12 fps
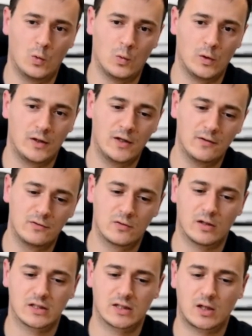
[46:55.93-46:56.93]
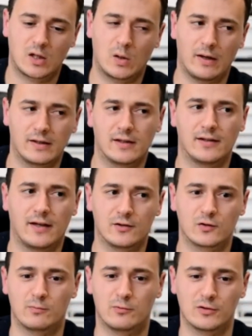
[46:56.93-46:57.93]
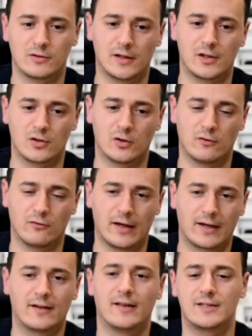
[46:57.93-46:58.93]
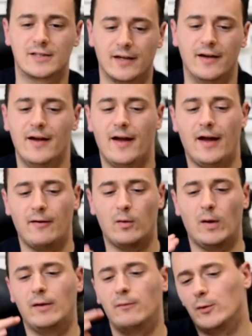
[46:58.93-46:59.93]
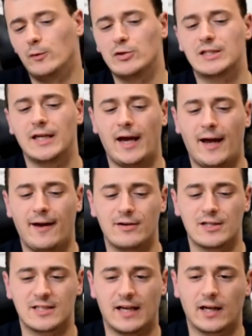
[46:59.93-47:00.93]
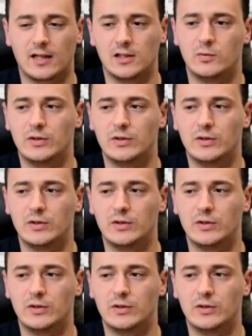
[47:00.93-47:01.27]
it gives us quite a nice representation of like let's say and when we say average cyclist we